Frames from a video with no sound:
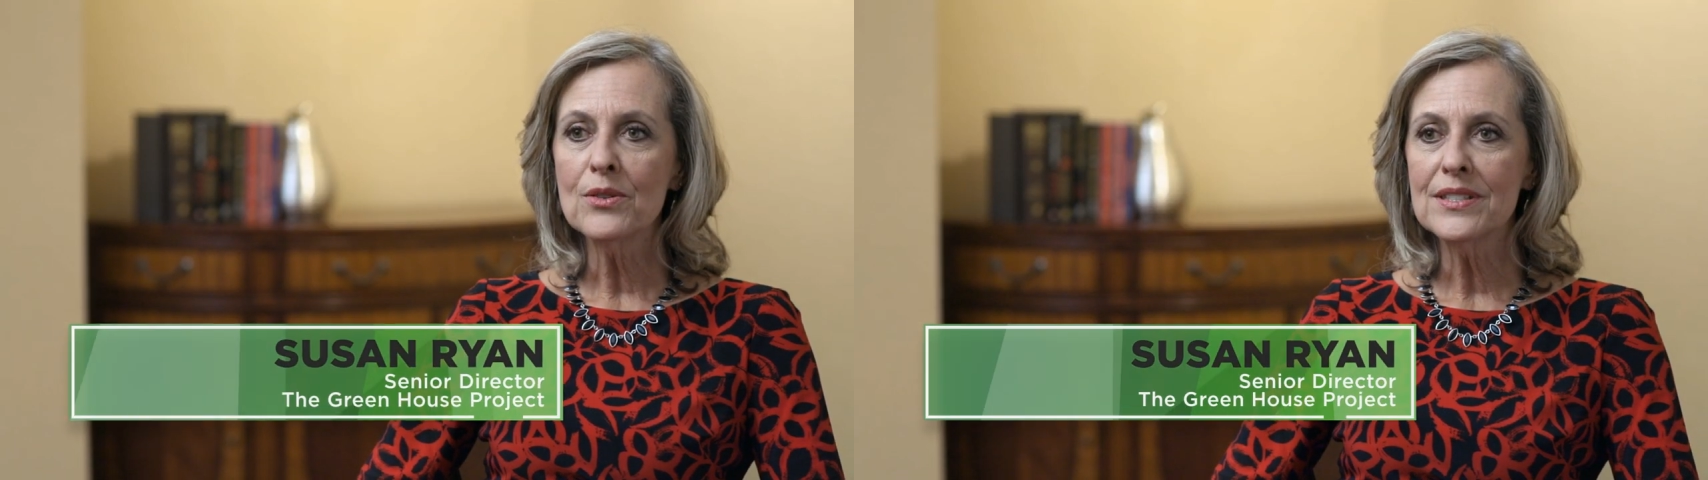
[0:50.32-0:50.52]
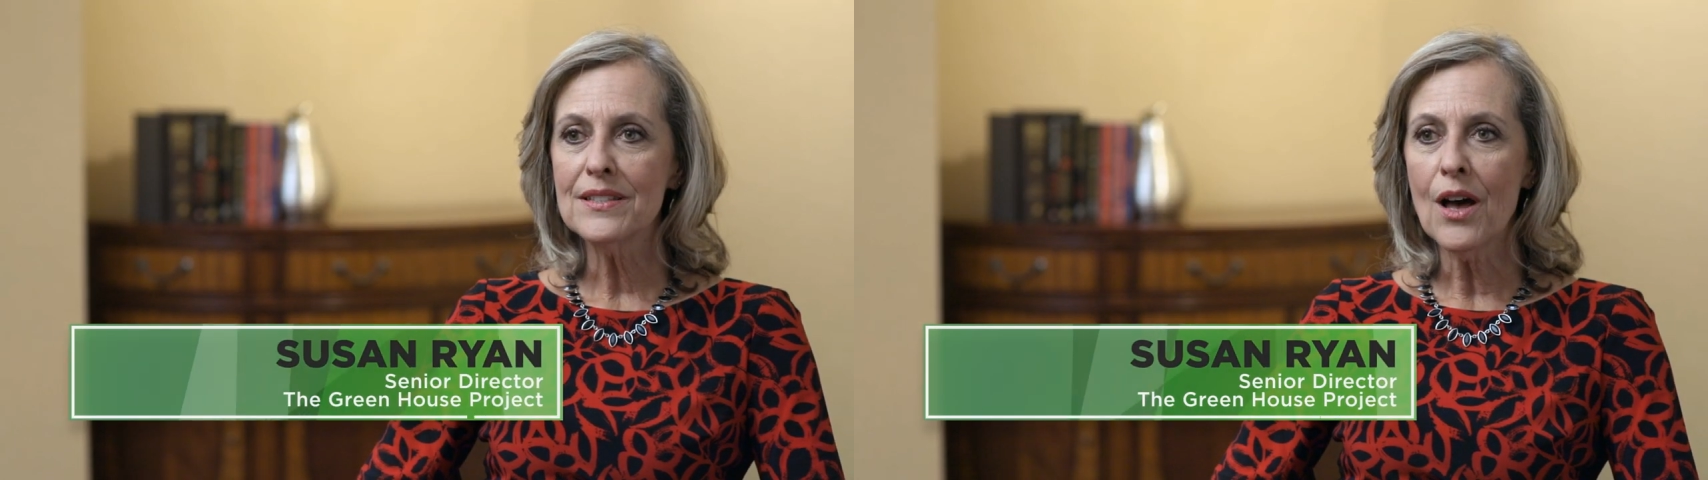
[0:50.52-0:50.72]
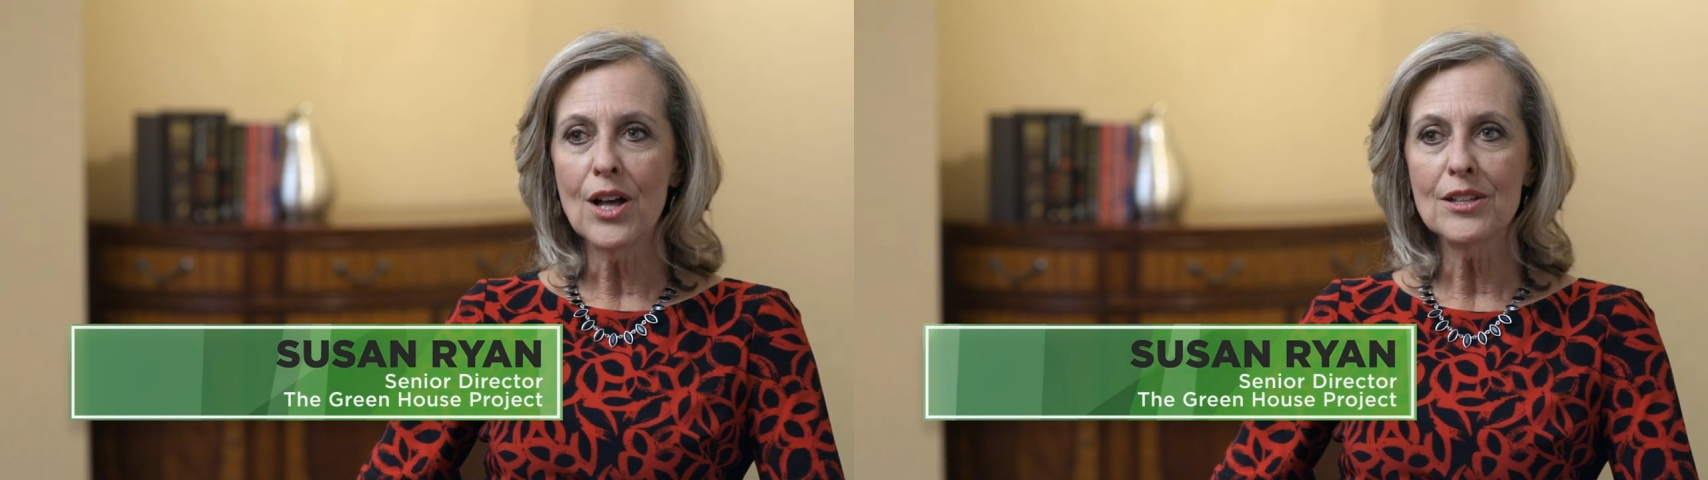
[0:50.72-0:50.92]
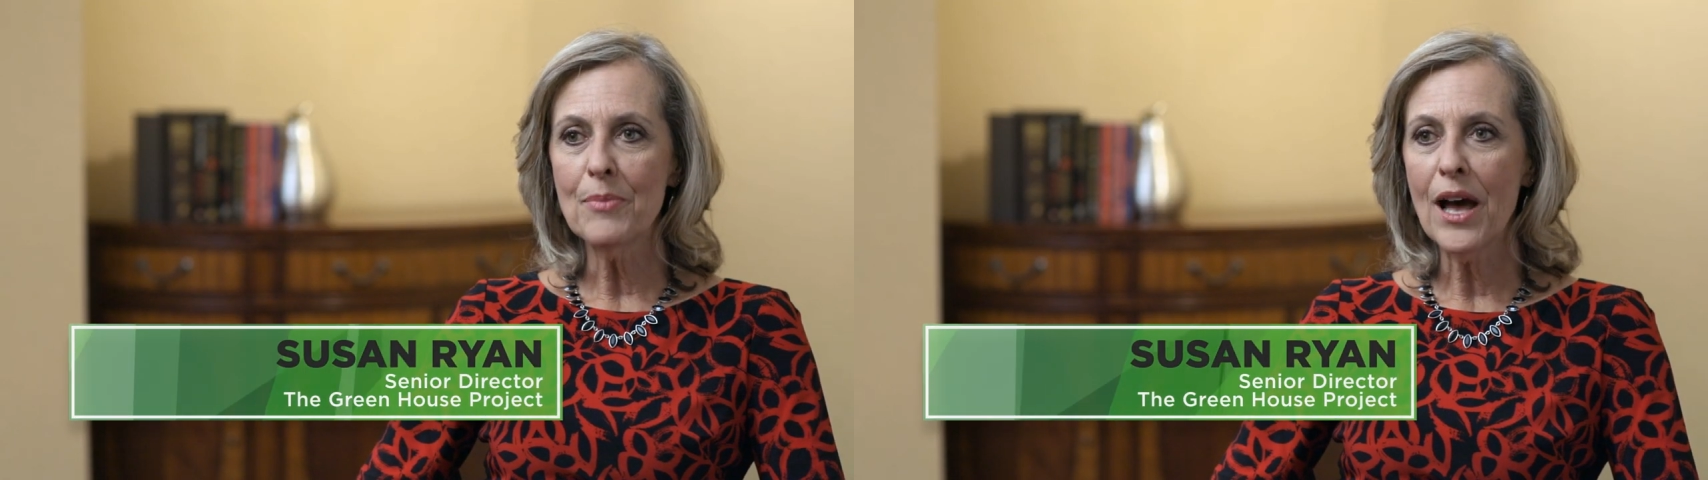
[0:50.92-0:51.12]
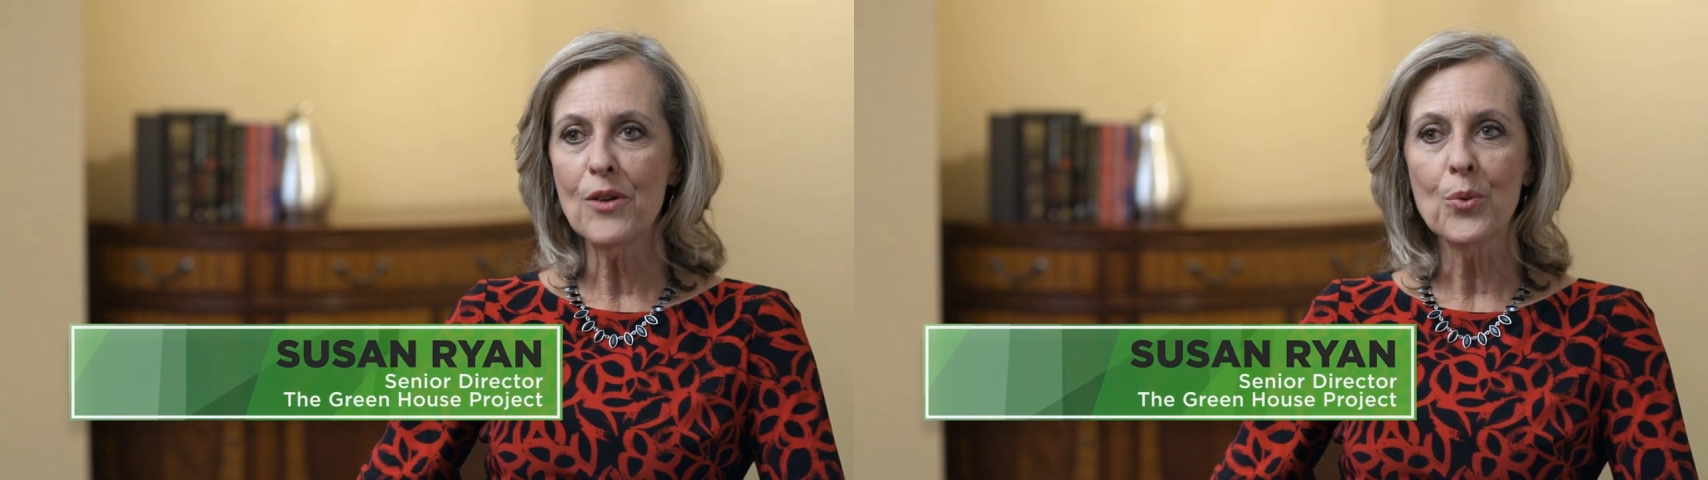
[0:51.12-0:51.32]
model is
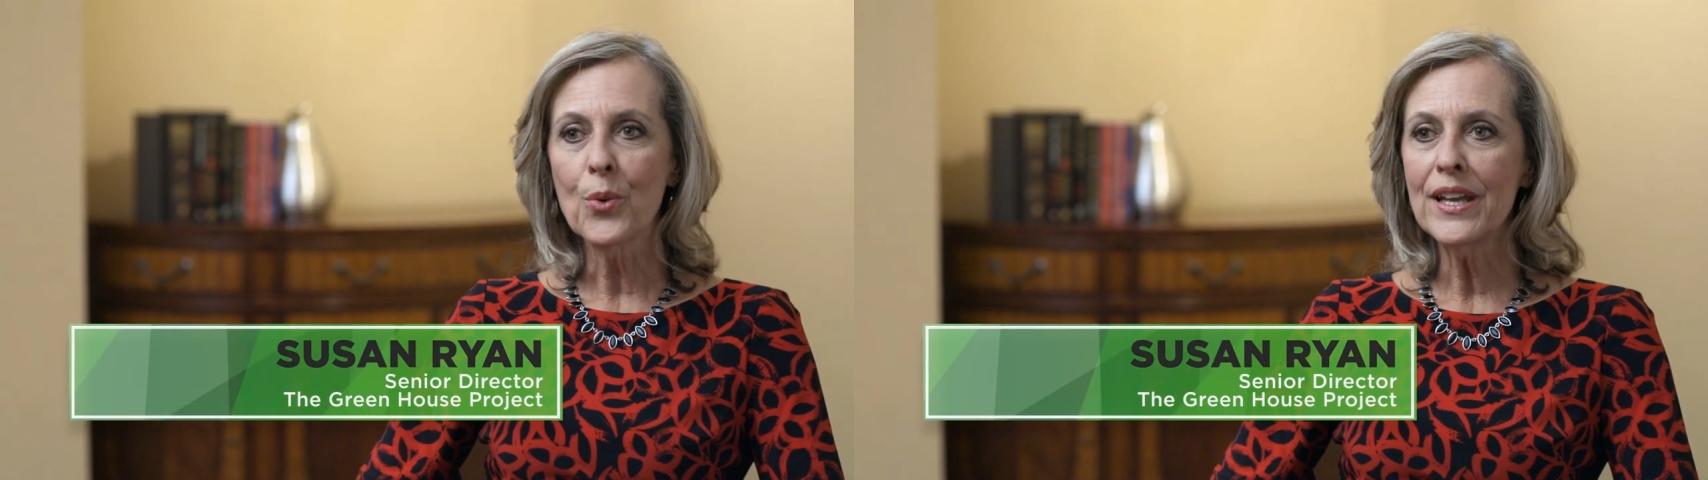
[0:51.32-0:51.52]
all about